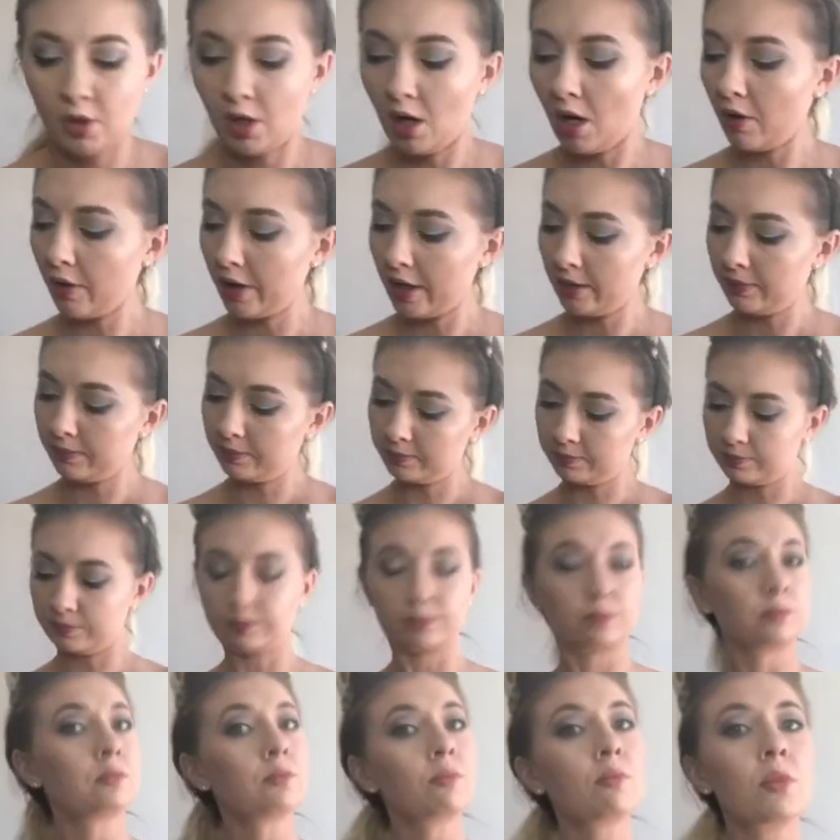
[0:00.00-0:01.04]
Okay,
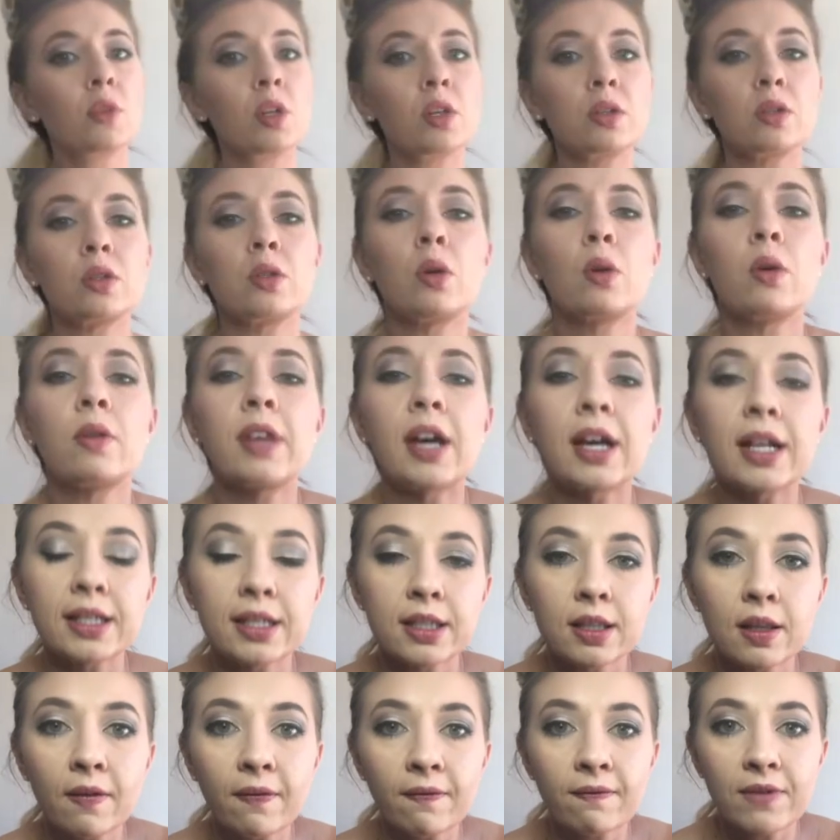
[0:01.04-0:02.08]
so that's
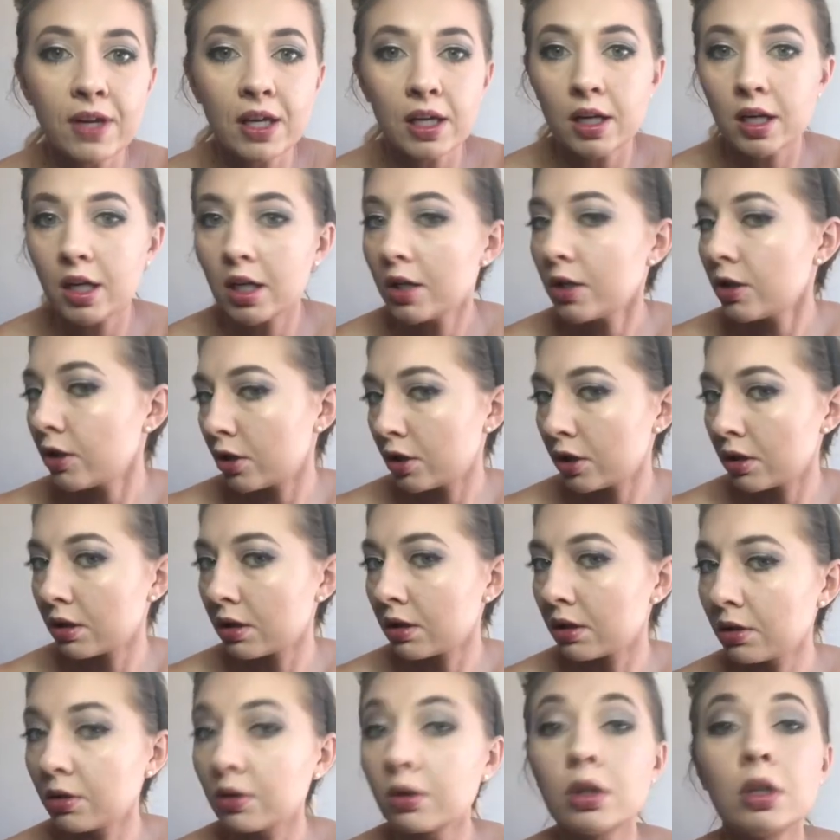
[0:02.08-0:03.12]
the finished
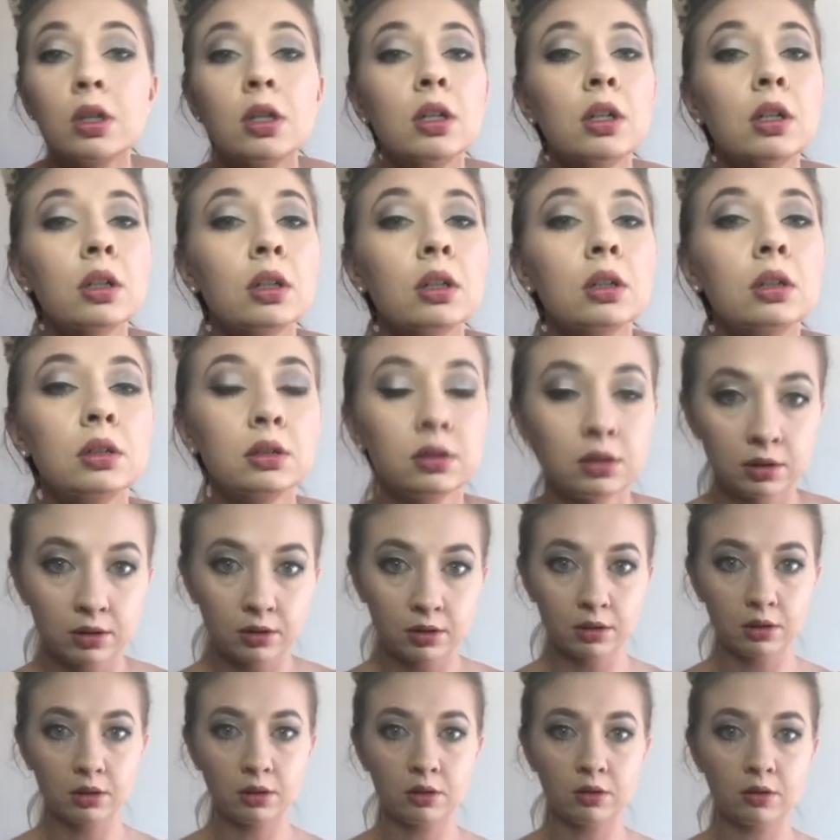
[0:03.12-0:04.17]
look.
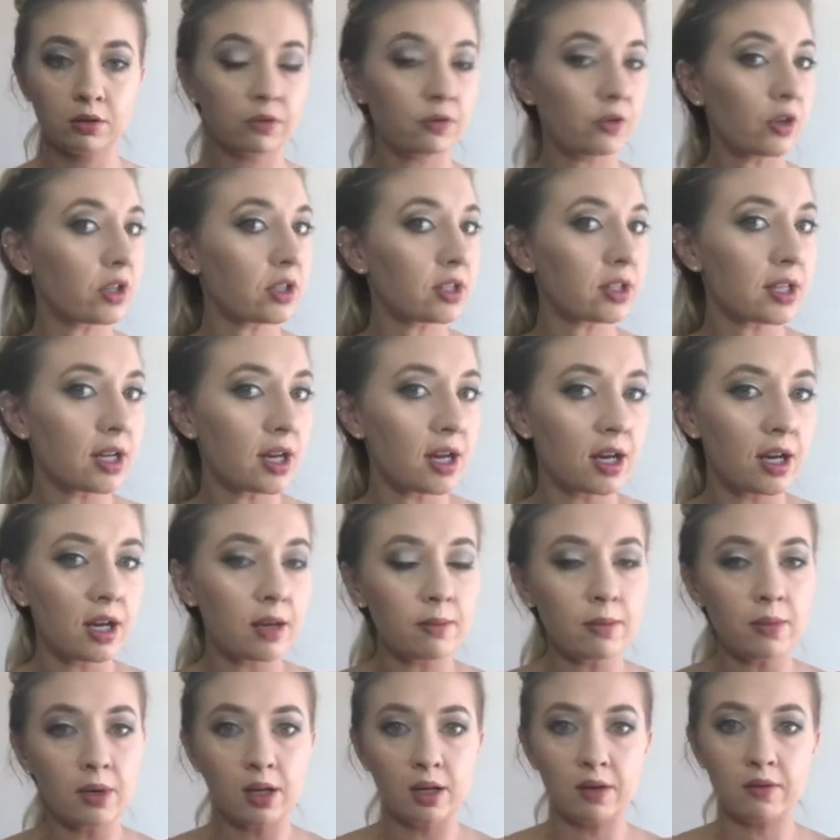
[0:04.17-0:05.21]
First
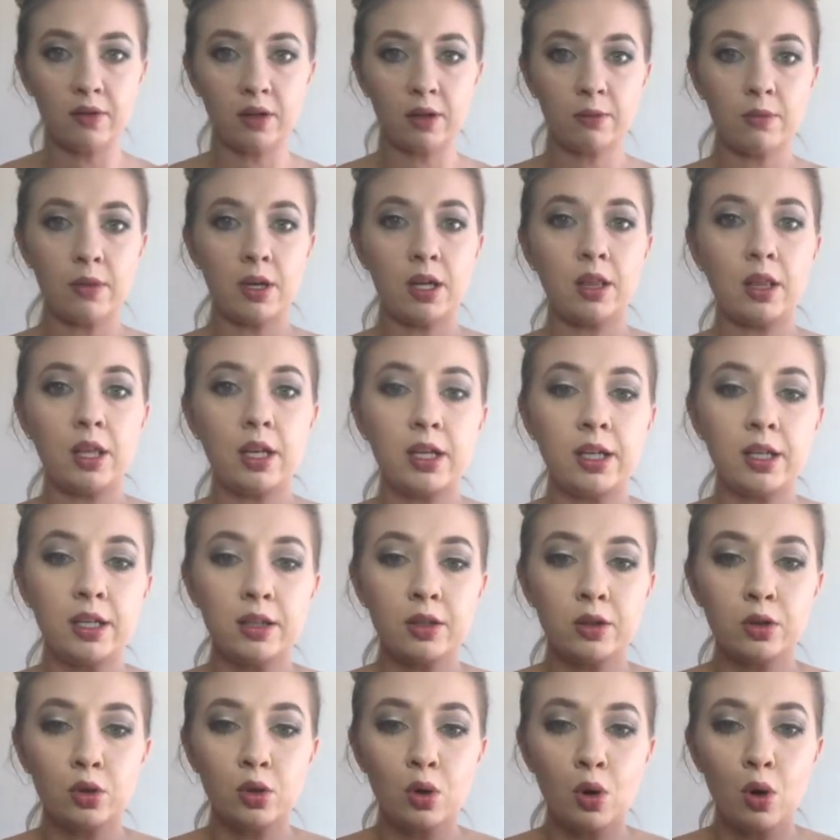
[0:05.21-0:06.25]
time, I feel like my lighting
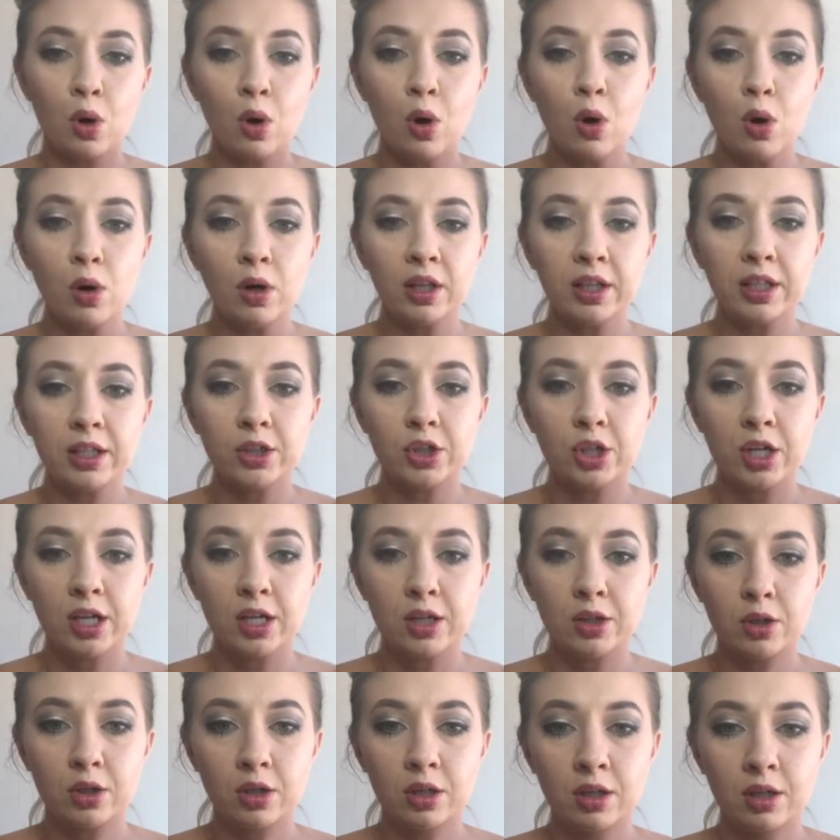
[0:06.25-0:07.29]
is totally
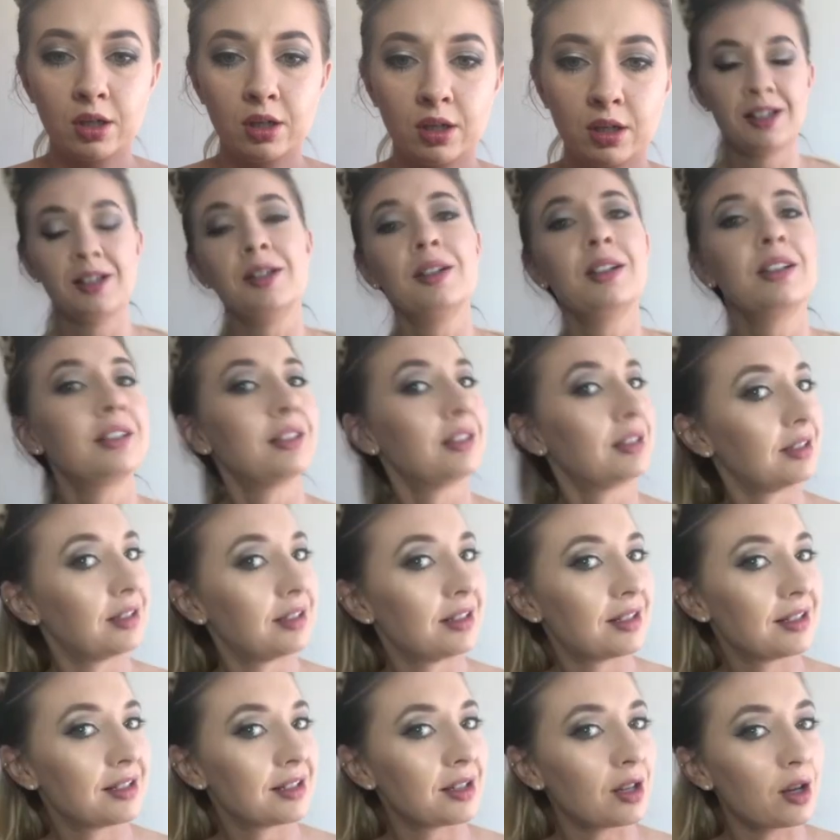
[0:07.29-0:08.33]
changed.
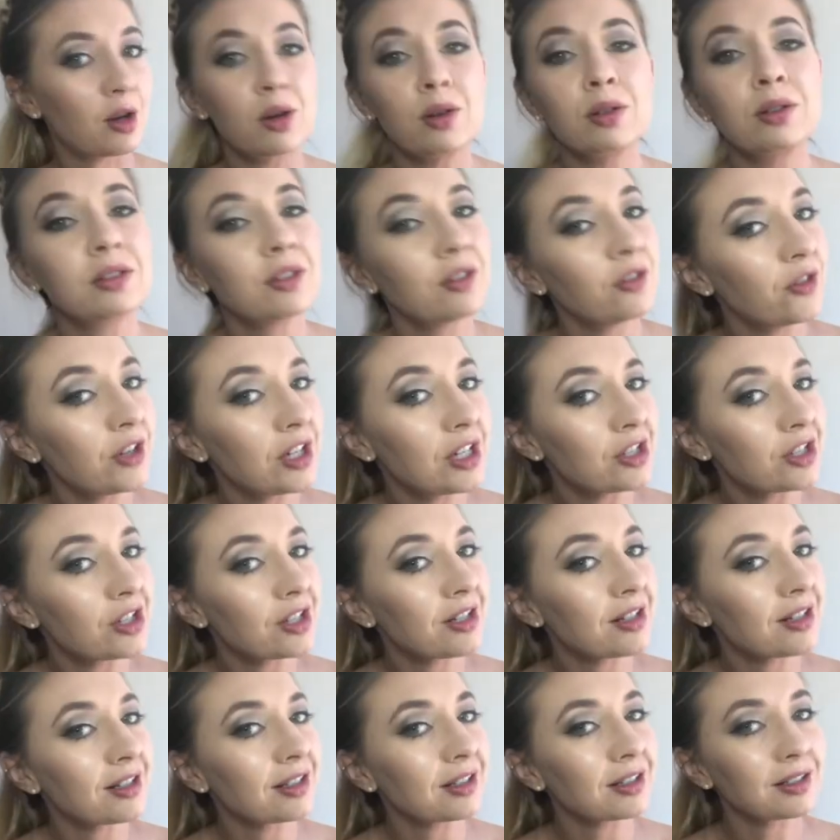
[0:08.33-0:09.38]
So, finished
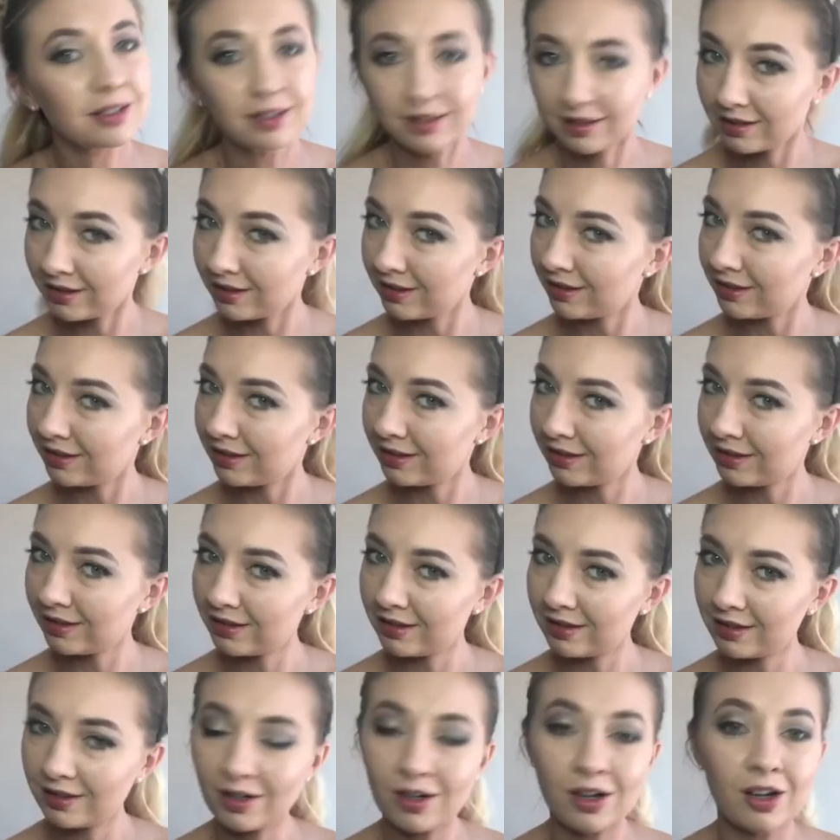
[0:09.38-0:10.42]
look,
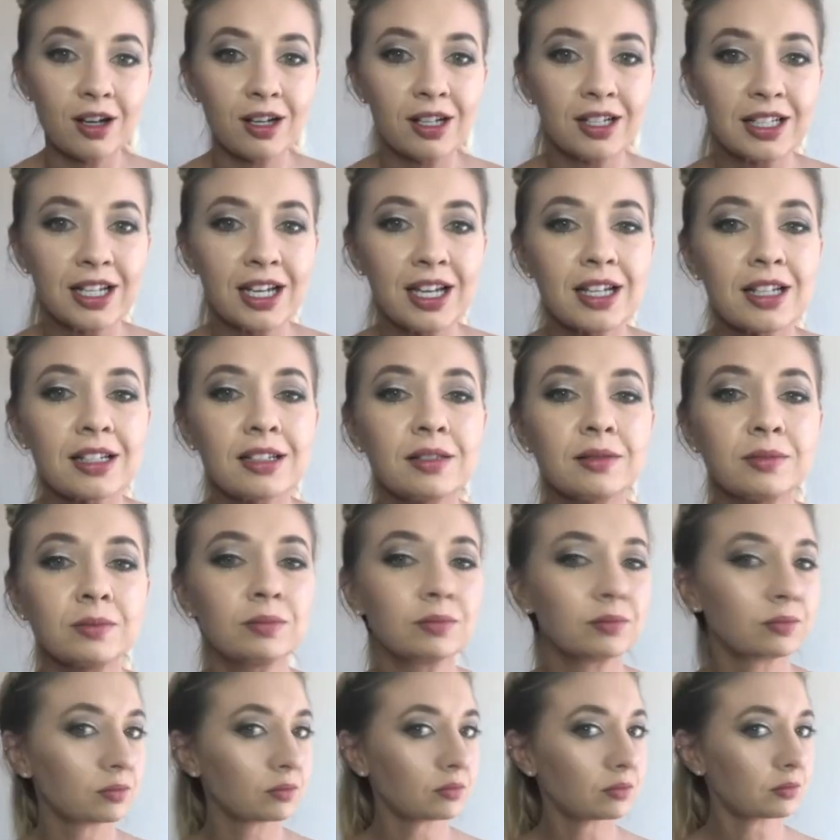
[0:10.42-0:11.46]
all done,
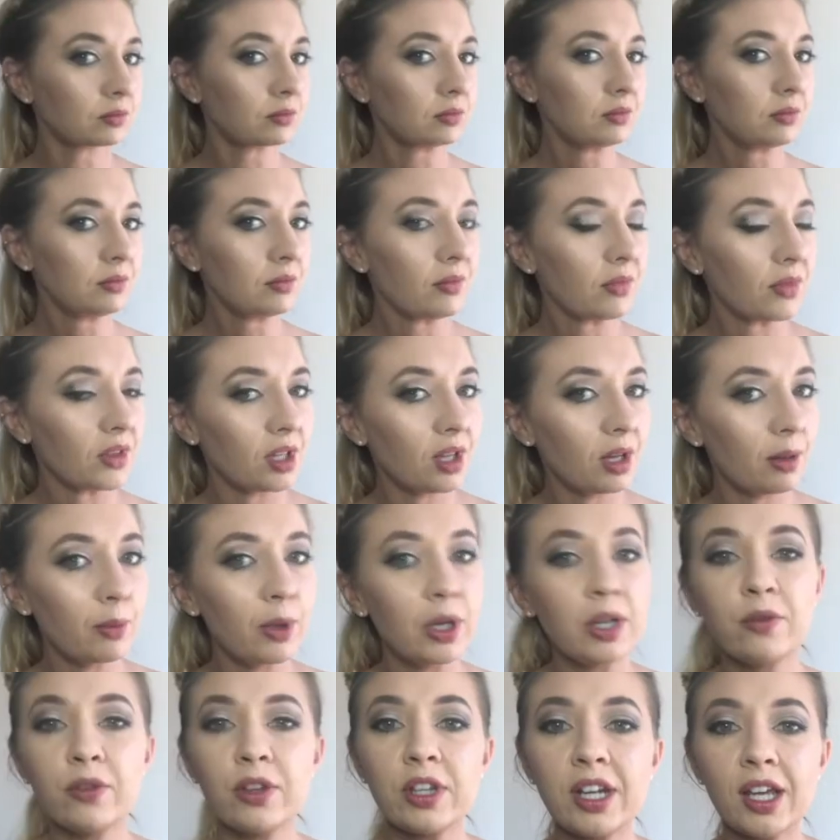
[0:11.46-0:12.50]

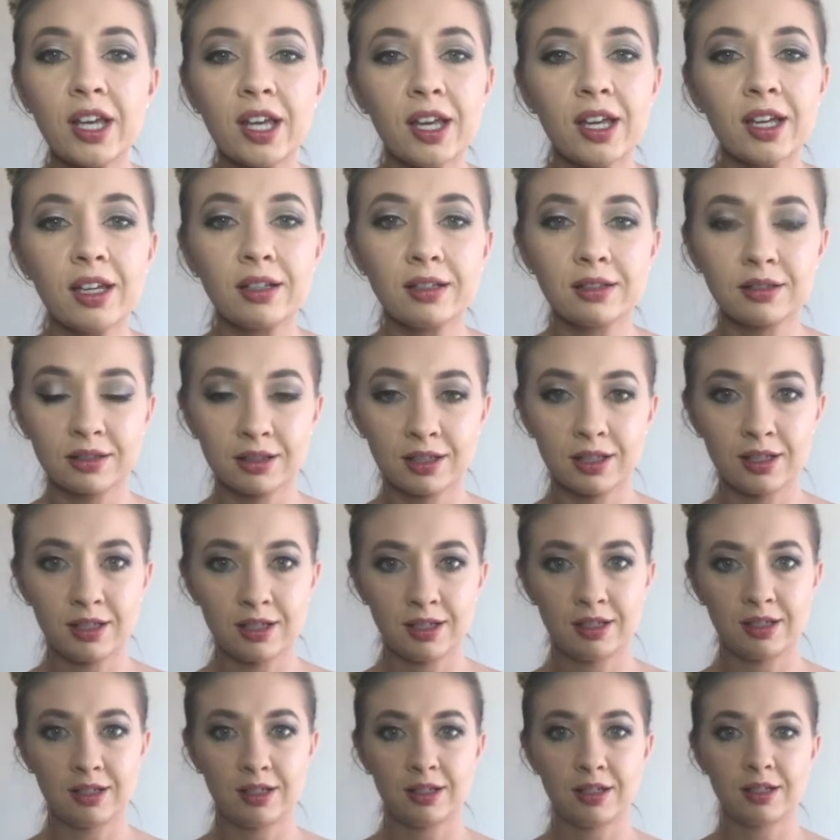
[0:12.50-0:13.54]
ready for the day,
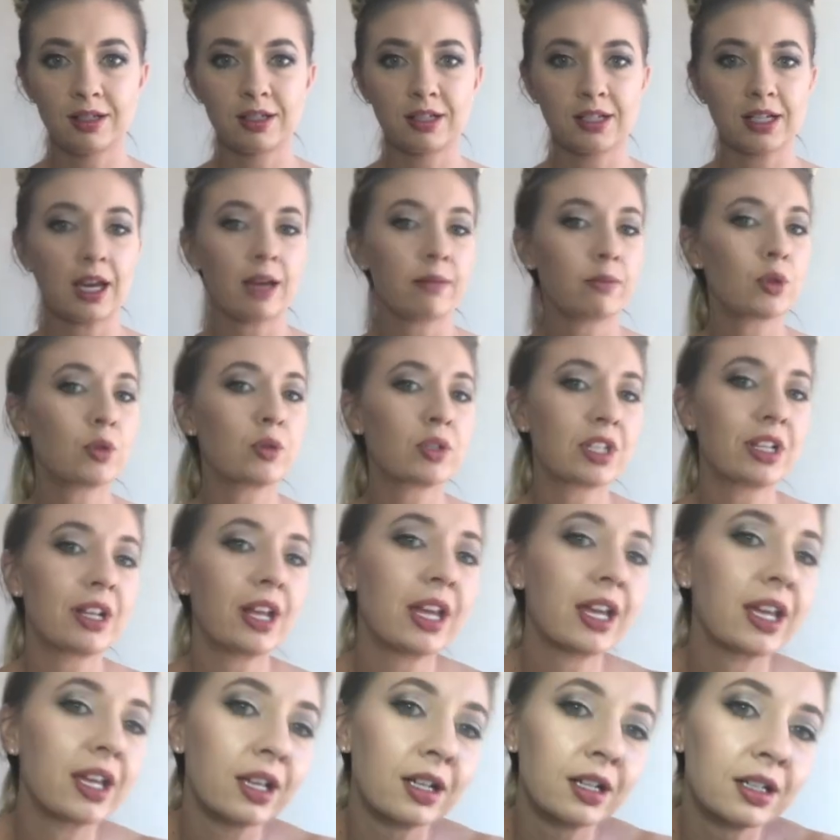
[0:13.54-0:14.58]
time to
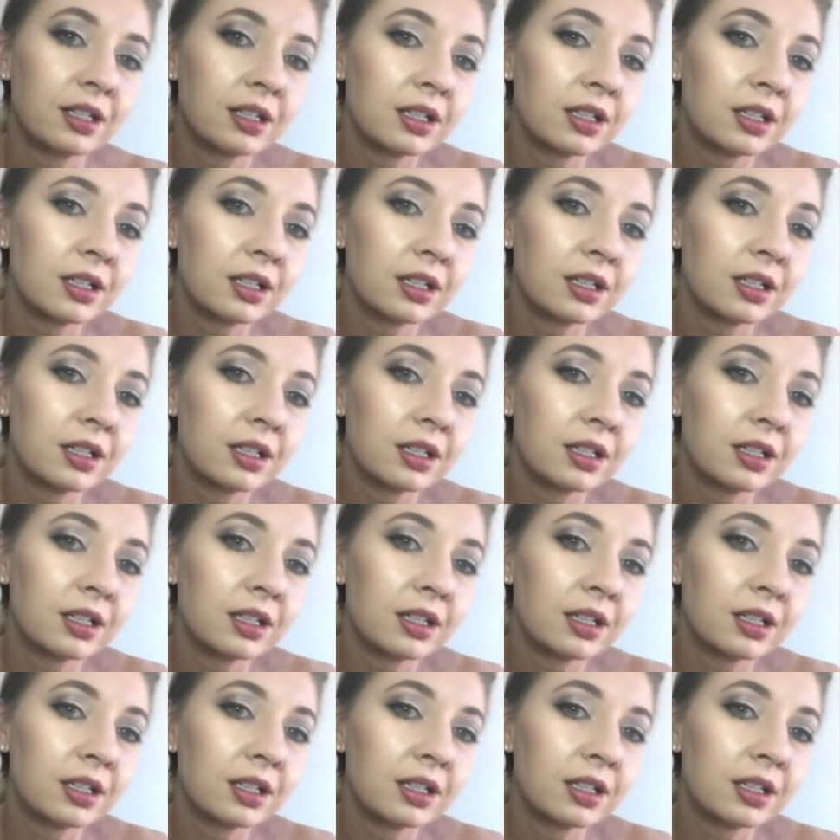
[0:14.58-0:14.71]
slay.